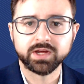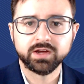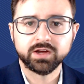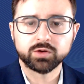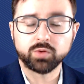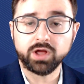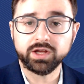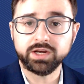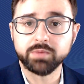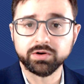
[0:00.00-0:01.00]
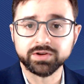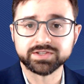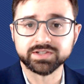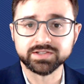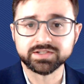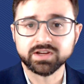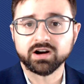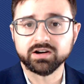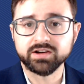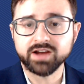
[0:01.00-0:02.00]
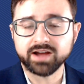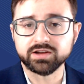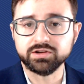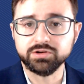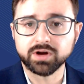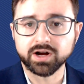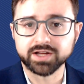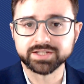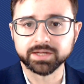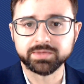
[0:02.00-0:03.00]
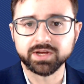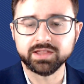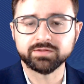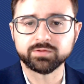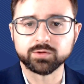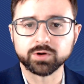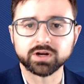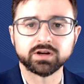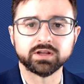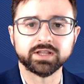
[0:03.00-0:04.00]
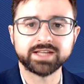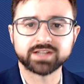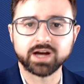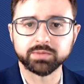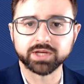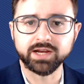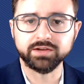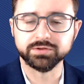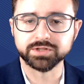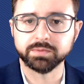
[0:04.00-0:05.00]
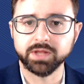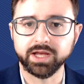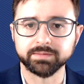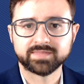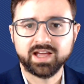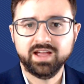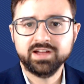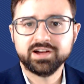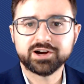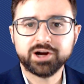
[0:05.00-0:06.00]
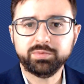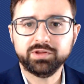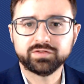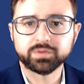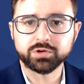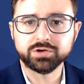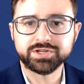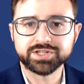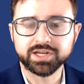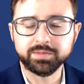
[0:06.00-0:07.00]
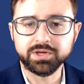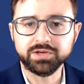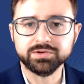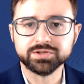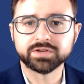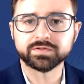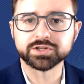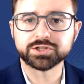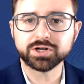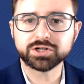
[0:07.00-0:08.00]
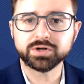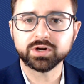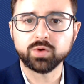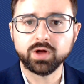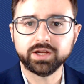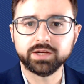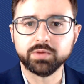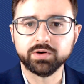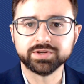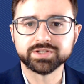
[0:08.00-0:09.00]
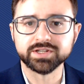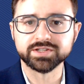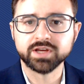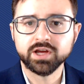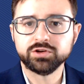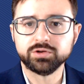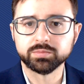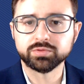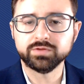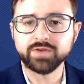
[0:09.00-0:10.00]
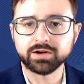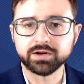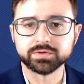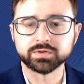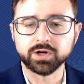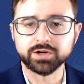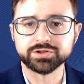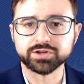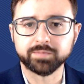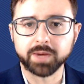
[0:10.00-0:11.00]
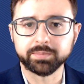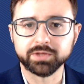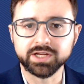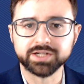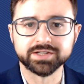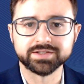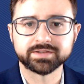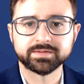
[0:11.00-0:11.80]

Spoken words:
Quality bonuses are not a new concept and therefore less complicated to explain. A couple of approaches can be used for structuring quality bonuses to improve outcomes for underserved populations.